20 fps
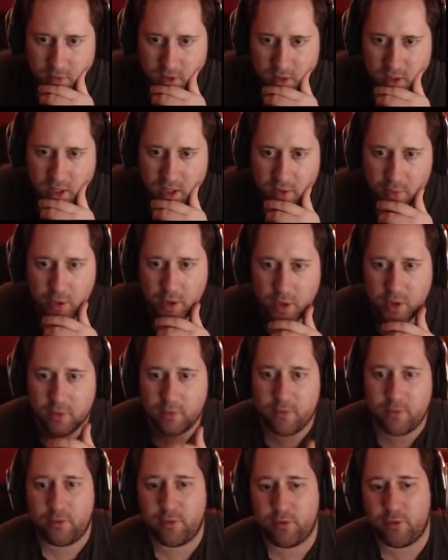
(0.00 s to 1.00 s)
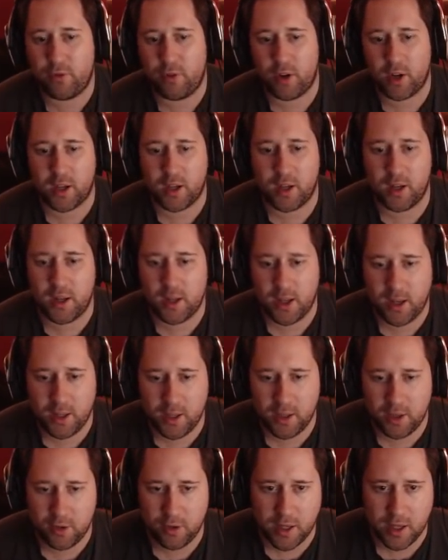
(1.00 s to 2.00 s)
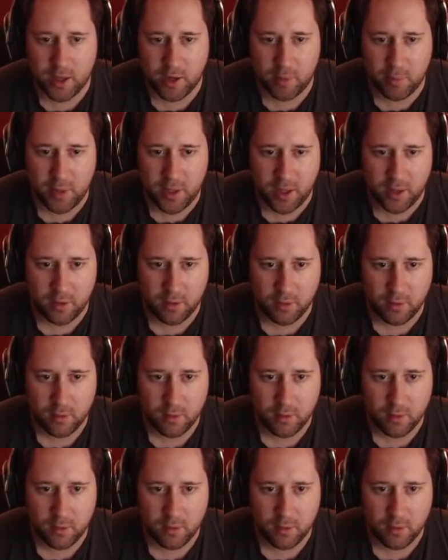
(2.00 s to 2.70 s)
Kid, what the frickin' hell are you doing out of bed?